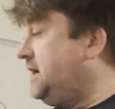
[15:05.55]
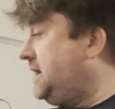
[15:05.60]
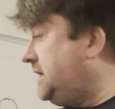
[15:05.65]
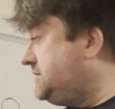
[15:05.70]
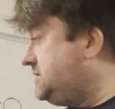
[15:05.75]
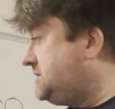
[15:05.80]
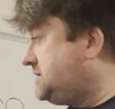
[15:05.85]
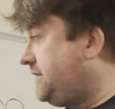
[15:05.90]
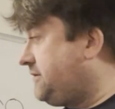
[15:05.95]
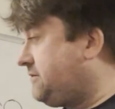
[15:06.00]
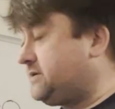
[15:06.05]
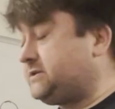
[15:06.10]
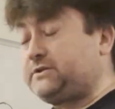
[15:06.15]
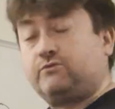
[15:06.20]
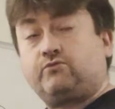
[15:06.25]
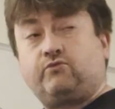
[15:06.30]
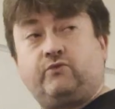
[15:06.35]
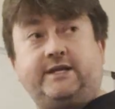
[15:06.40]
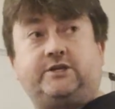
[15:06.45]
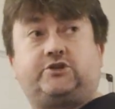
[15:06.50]
And so there is a
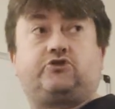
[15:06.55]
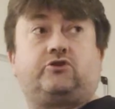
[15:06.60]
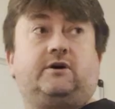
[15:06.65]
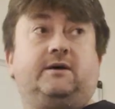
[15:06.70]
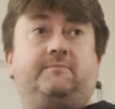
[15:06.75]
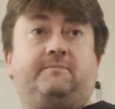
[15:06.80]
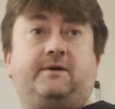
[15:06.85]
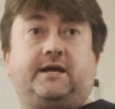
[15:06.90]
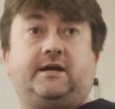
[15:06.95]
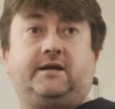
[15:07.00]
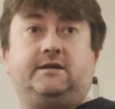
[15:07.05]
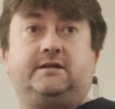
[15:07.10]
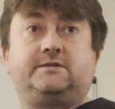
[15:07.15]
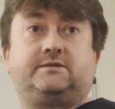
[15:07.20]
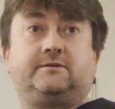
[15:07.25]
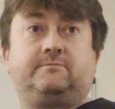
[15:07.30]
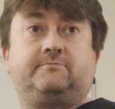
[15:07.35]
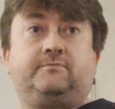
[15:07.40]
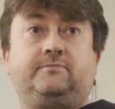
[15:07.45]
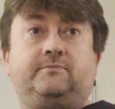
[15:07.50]
retry
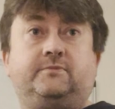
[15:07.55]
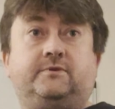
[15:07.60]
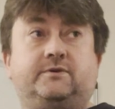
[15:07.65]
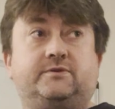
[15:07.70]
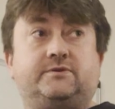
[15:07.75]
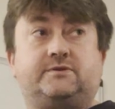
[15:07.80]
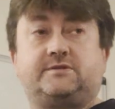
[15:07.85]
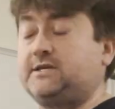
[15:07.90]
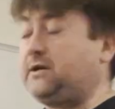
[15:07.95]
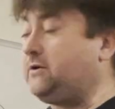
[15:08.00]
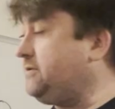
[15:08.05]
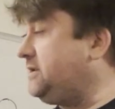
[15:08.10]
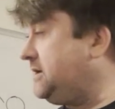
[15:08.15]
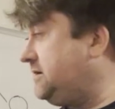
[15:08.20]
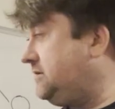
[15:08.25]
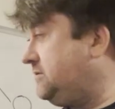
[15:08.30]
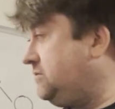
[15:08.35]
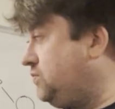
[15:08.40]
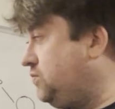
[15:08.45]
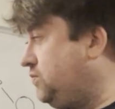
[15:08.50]
mechanism so
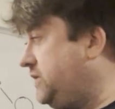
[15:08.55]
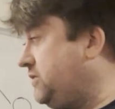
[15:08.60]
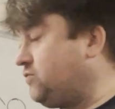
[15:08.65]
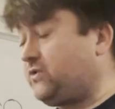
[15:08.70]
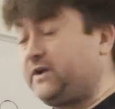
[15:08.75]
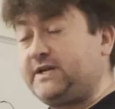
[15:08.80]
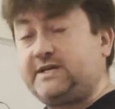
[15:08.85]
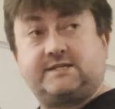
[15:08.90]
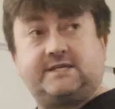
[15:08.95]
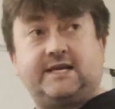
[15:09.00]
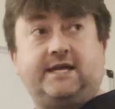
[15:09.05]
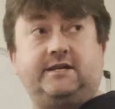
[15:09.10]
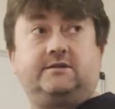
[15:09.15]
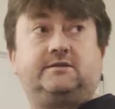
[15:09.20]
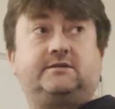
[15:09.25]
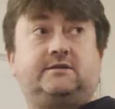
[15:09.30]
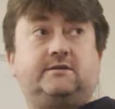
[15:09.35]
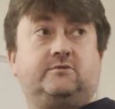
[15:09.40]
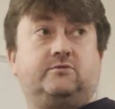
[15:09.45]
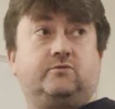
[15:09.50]
that we
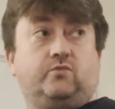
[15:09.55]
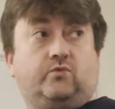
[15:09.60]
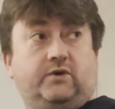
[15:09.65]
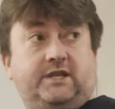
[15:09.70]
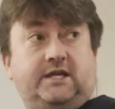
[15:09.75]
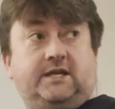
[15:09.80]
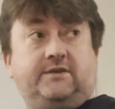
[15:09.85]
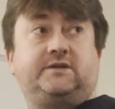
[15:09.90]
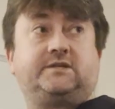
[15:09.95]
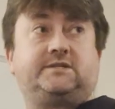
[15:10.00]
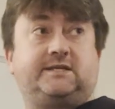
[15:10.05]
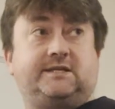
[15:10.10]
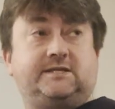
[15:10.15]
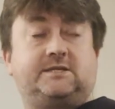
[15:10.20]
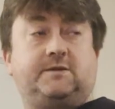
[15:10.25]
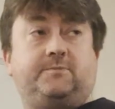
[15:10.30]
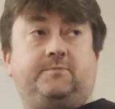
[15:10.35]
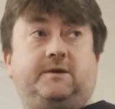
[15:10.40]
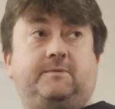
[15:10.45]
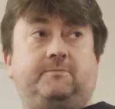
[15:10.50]
resend within the
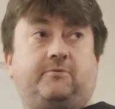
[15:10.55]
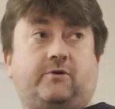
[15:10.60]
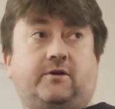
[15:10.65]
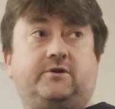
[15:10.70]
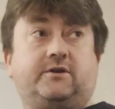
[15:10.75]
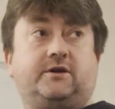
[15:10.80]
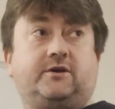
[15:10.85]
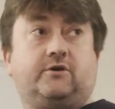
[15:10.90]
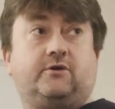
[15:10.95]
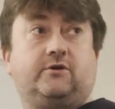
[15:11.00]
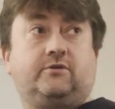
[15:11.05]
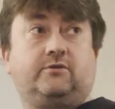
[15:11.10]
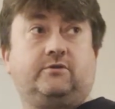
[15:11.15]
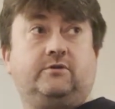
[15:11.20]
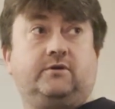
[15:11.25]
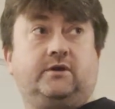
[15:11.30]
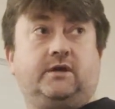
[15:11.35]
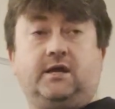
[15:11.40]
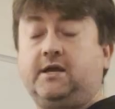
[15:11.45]
TCP protocol,